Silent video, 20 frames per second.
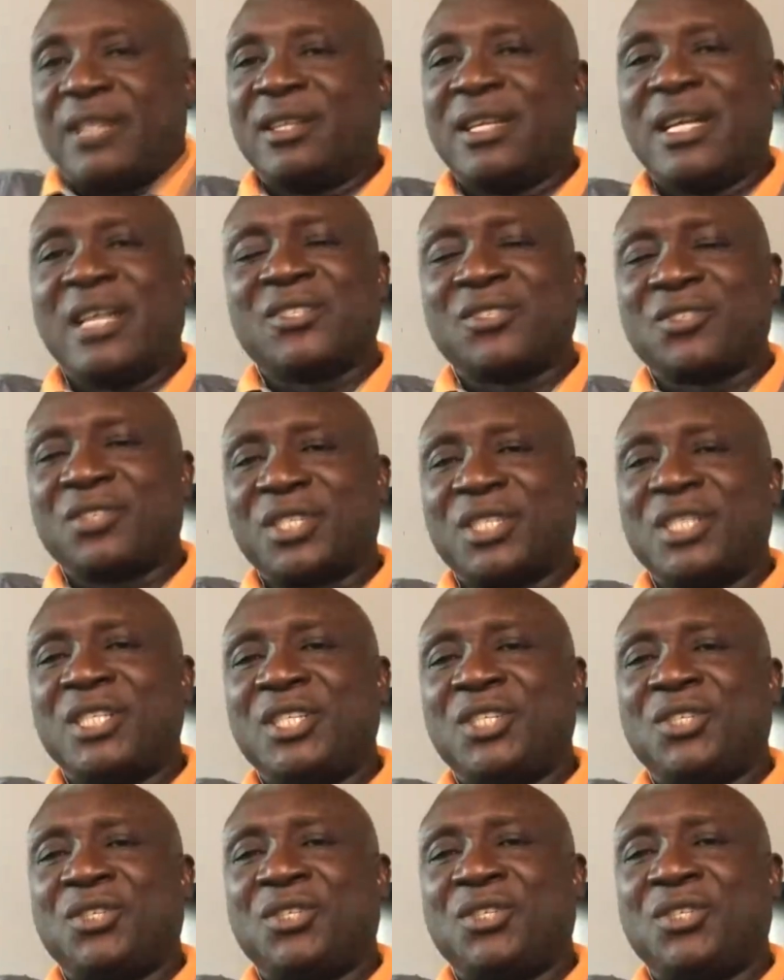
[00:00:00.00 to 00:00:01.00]
I think that was just
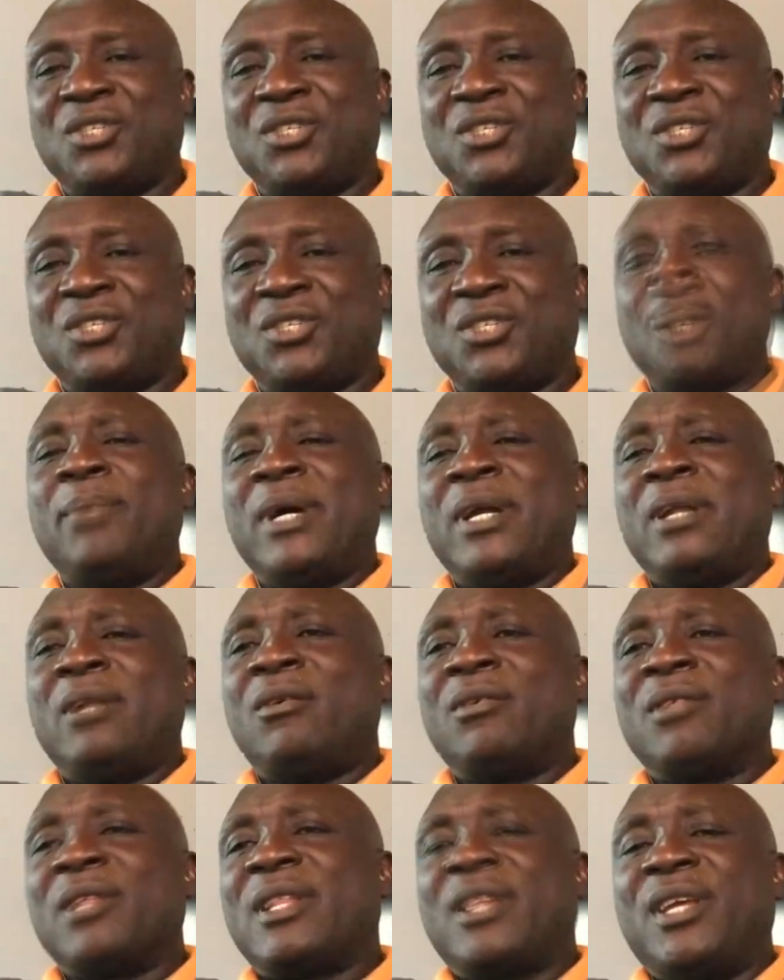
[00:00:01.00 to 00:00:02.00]
the issue.
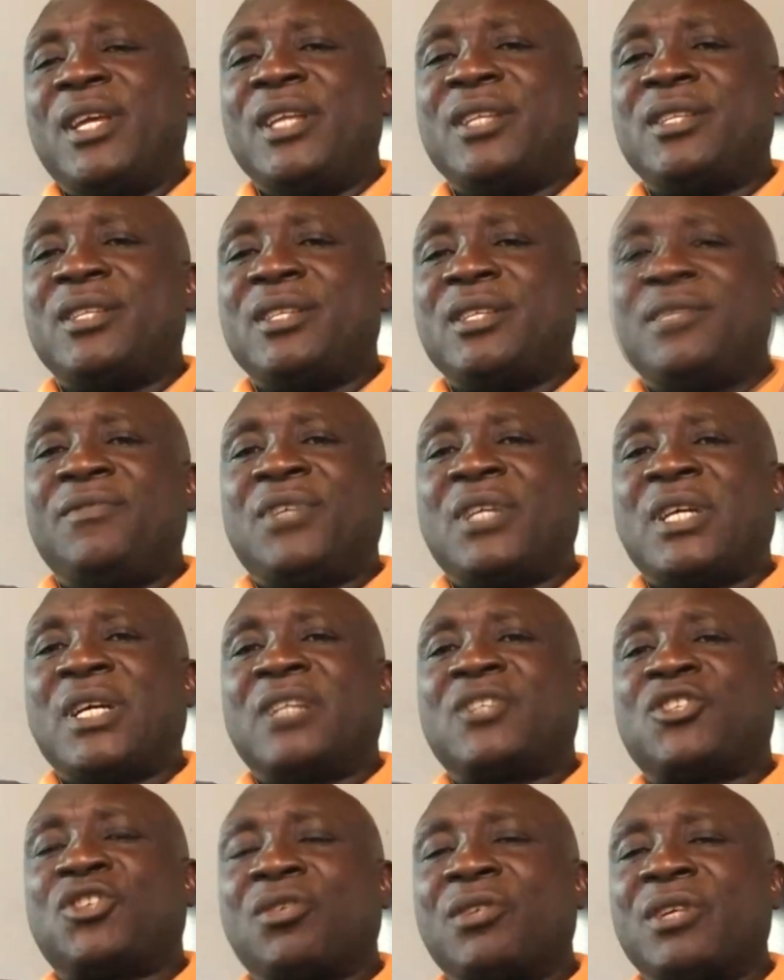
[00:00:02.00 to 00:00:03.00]
But other than it, if
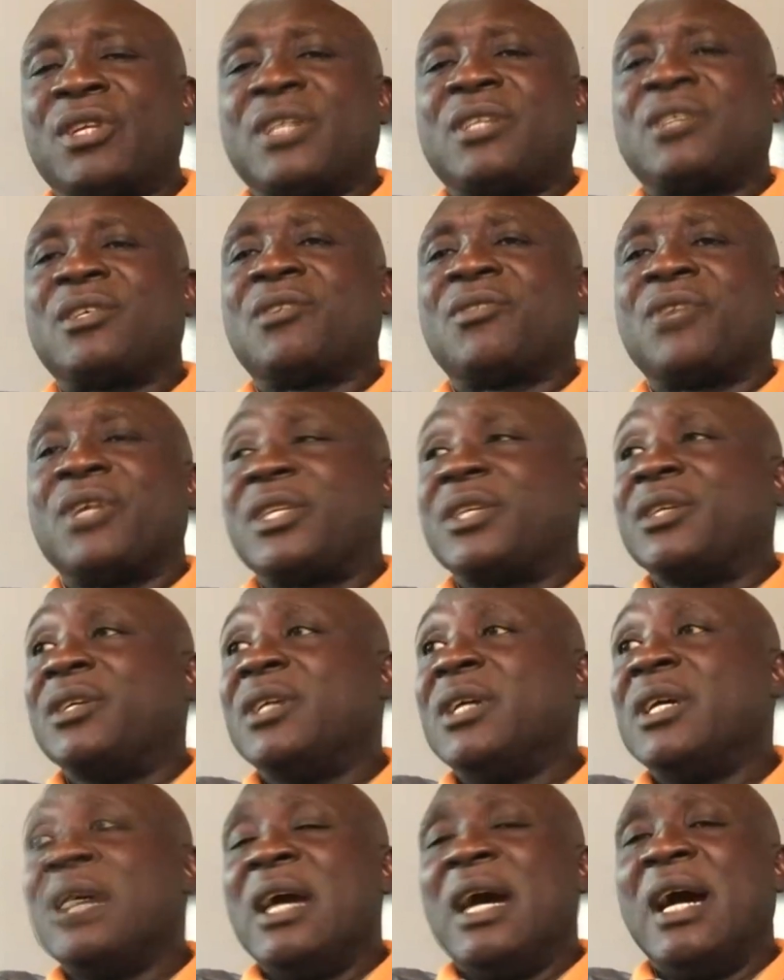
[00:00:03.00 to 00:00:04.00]
she had shown
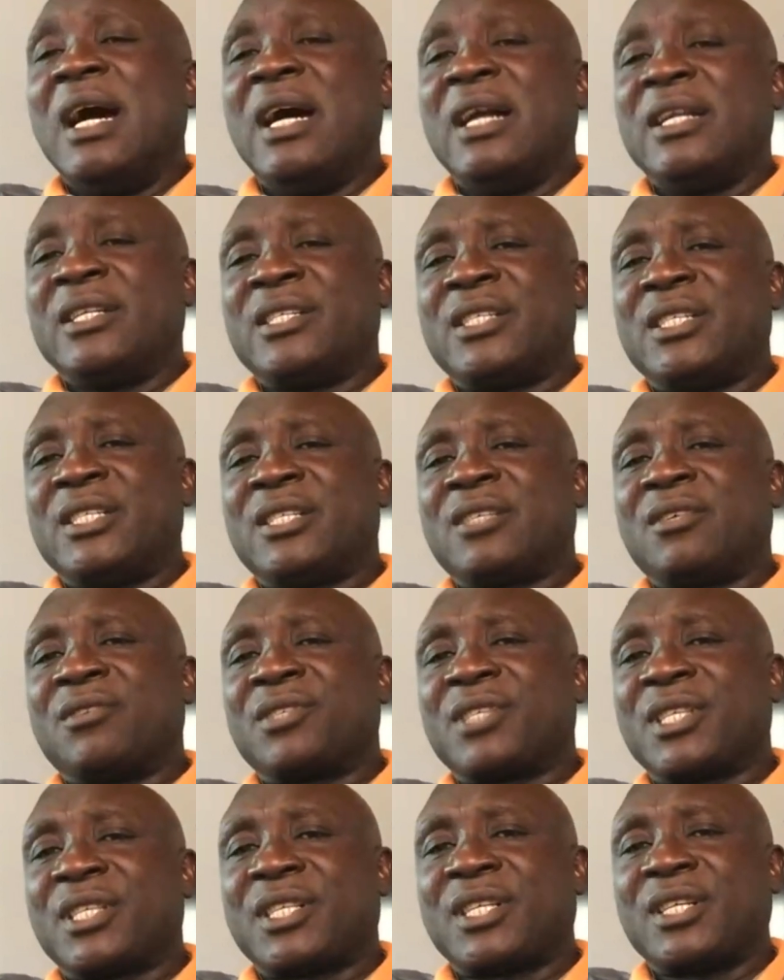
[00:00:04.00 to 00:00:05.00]
integrity and she's
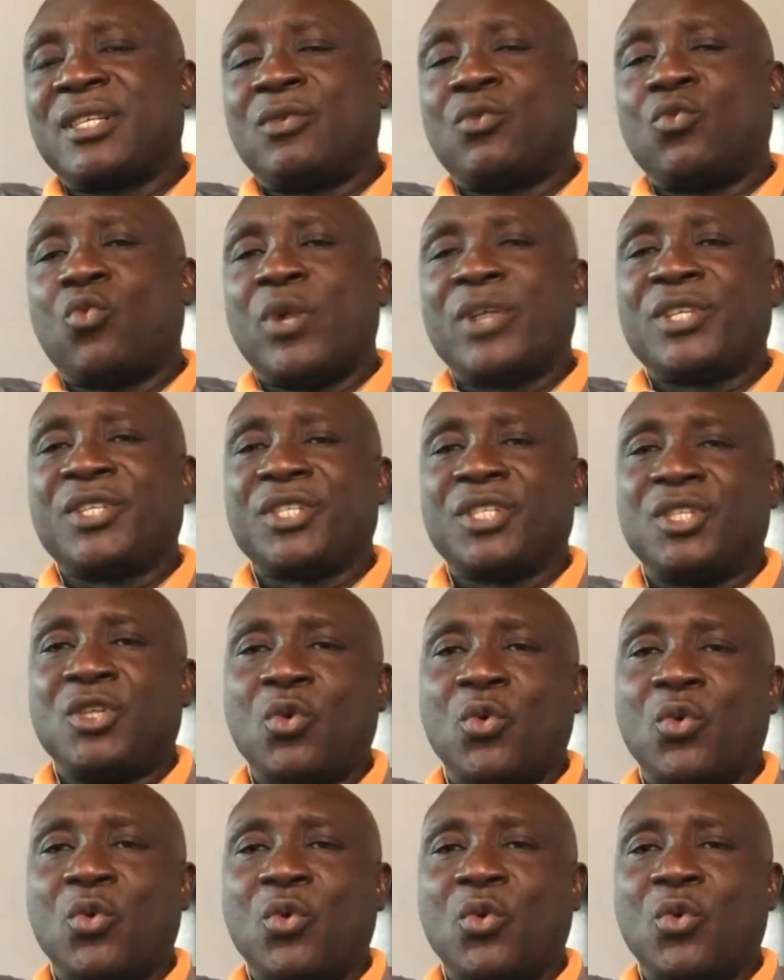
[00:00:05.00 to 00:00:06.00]
consistent in what she's
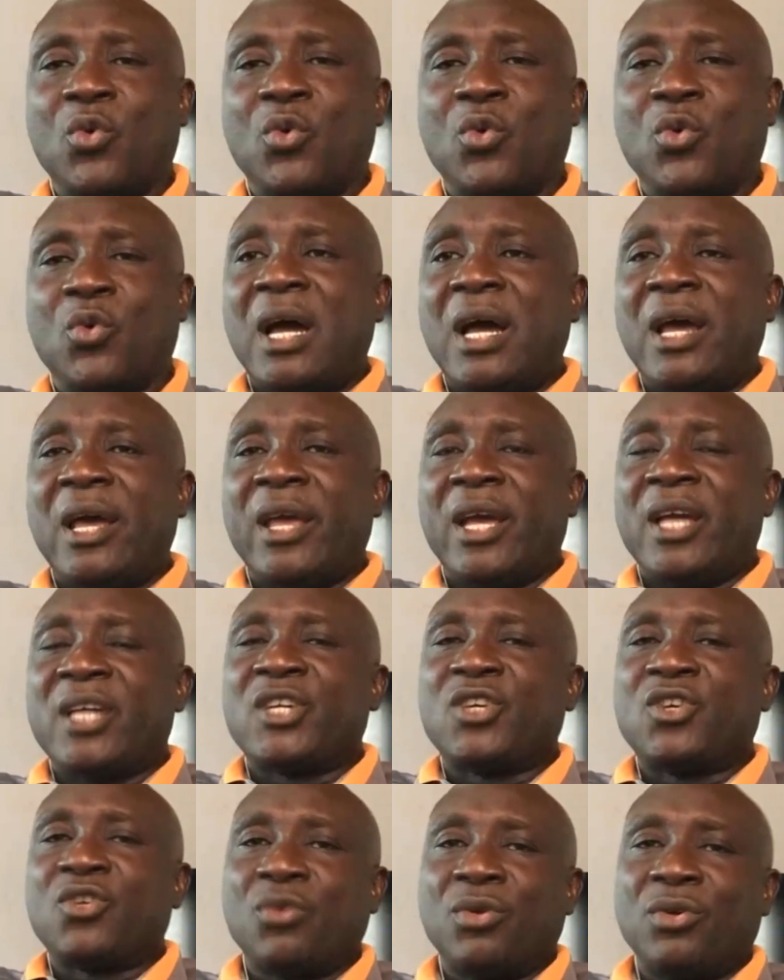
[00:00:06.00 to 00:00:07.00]
doing,
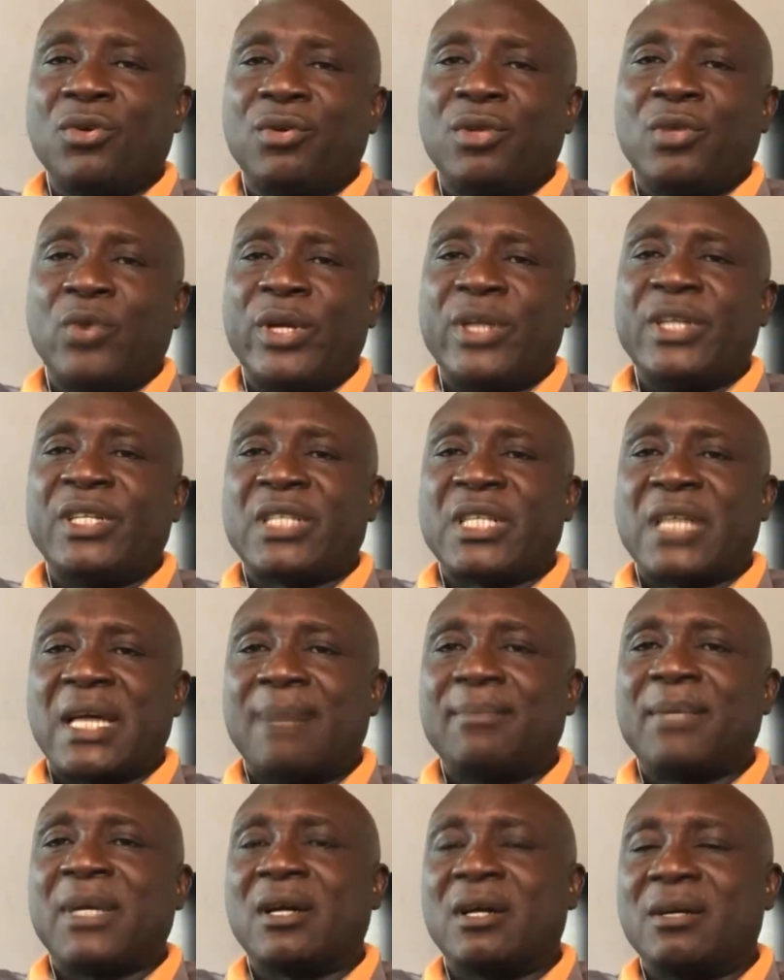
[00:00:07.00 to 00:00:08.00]
I assure you that when the
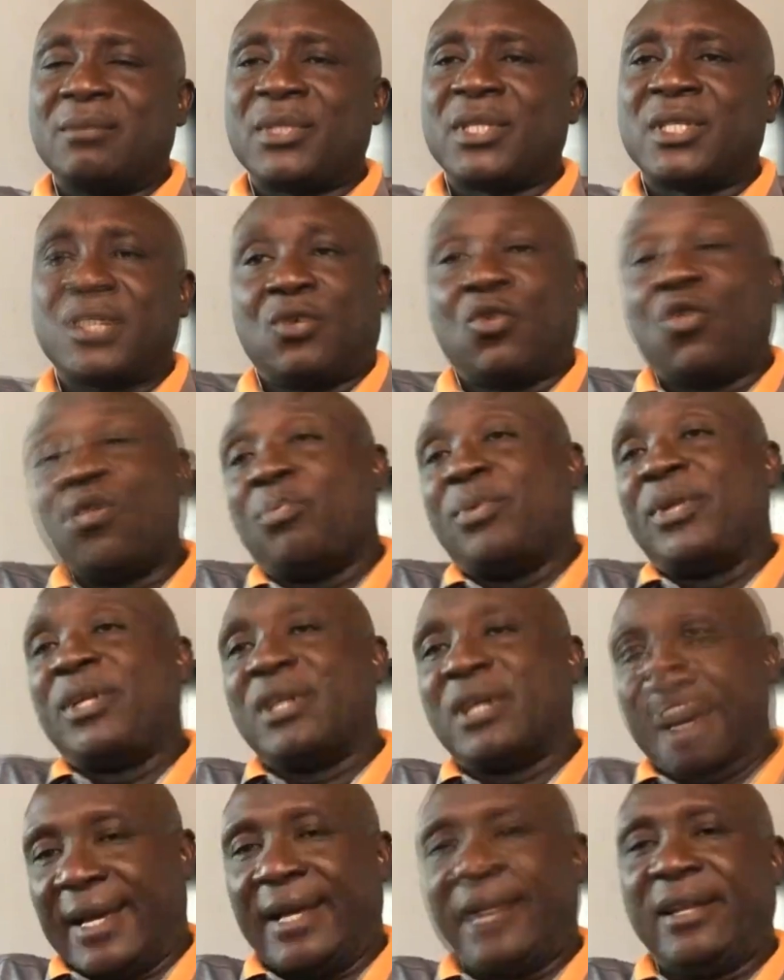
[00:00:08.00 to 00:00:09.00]
time comes, she could
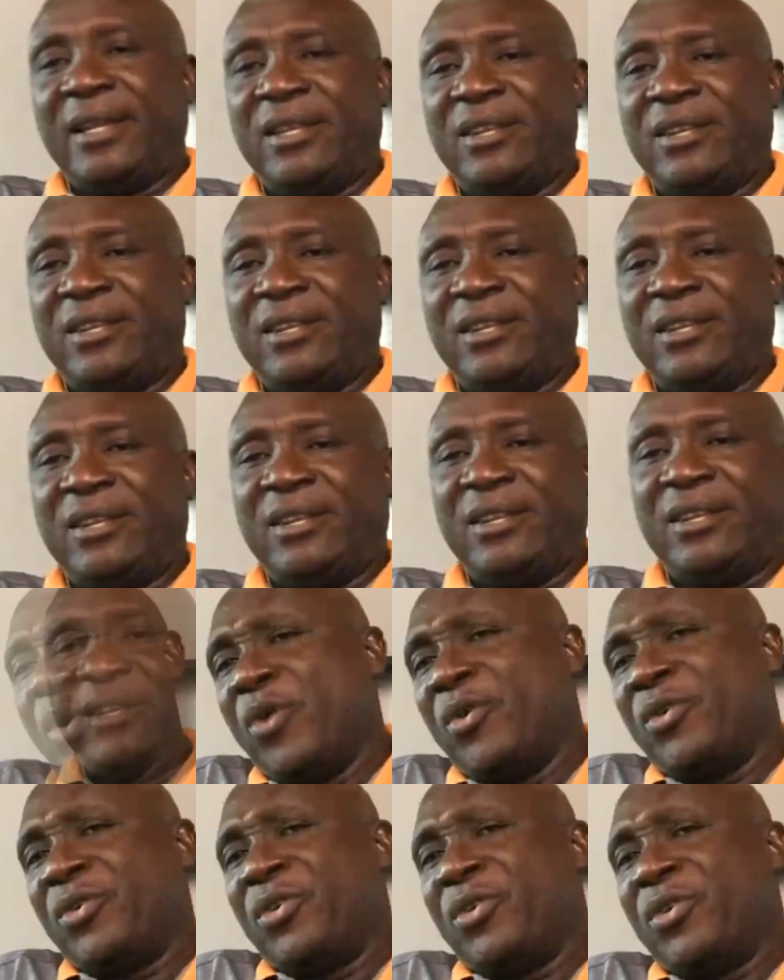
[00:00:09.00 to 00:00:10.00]
be declared, you know,
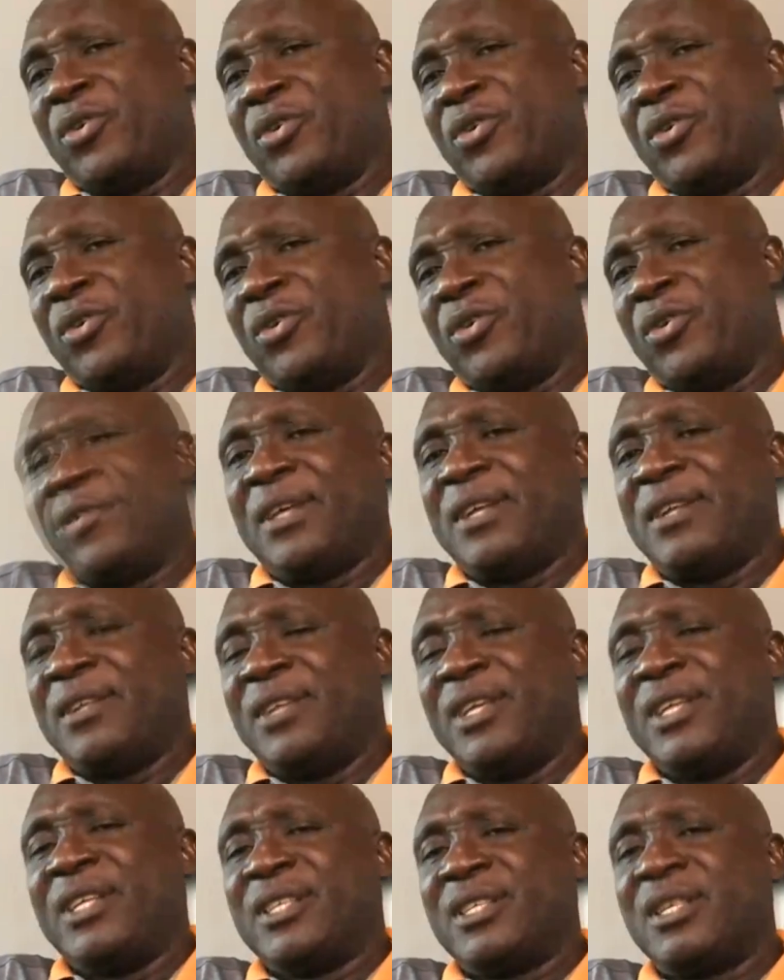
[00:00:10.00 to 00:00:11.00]
one way or the other
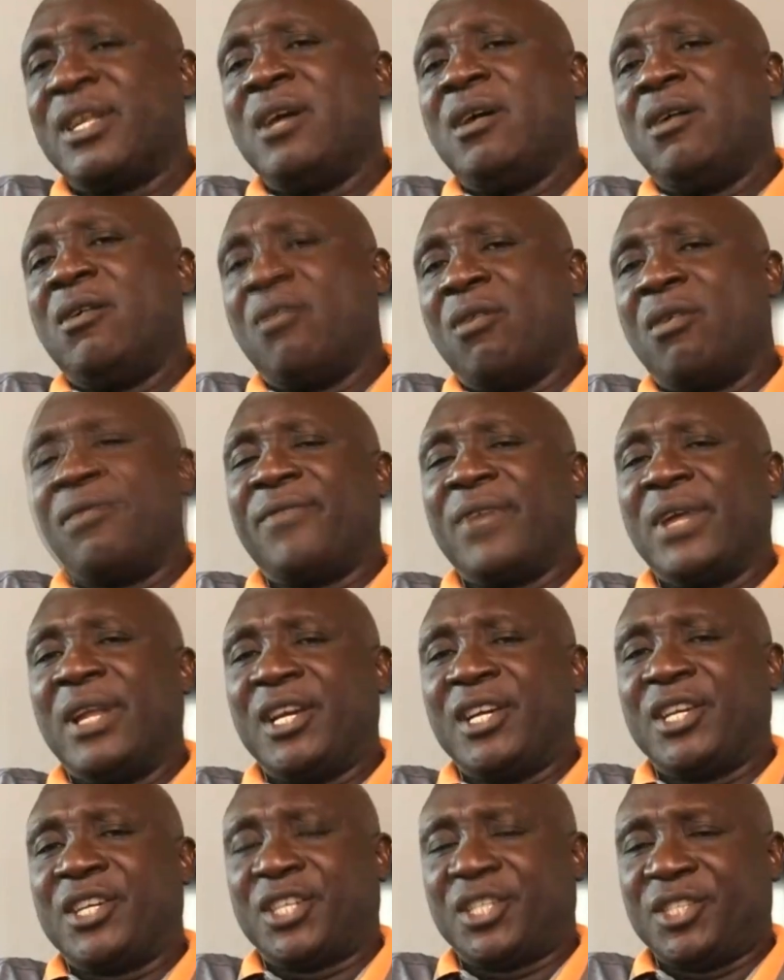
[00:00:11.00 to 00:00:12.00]
after this run
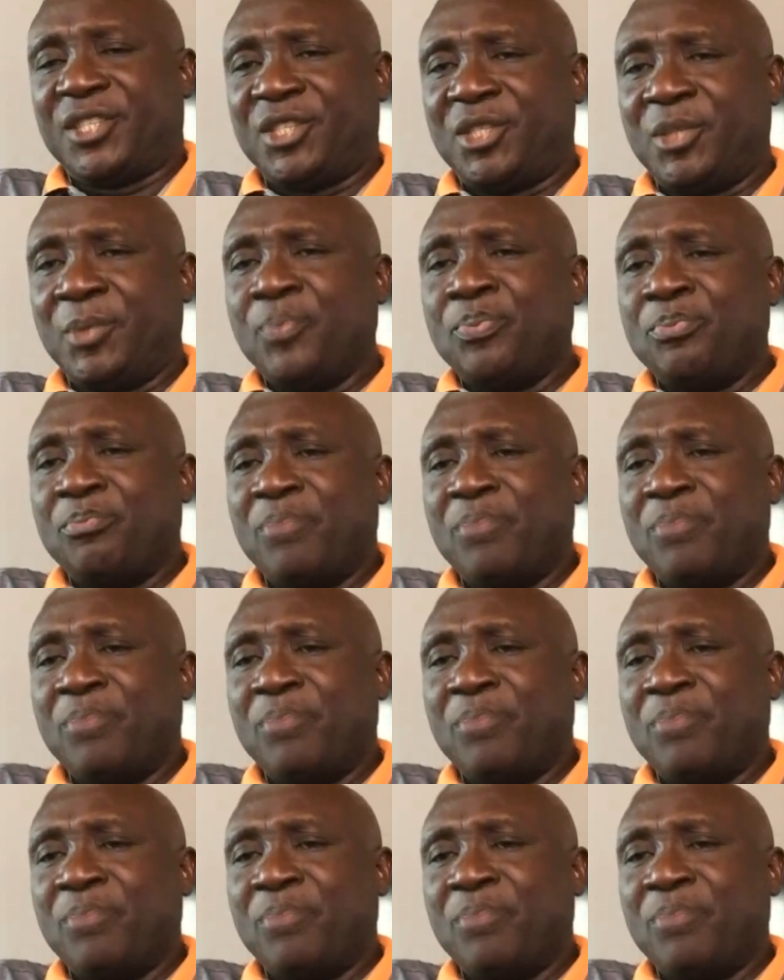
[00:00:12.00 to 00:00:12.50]
of elections.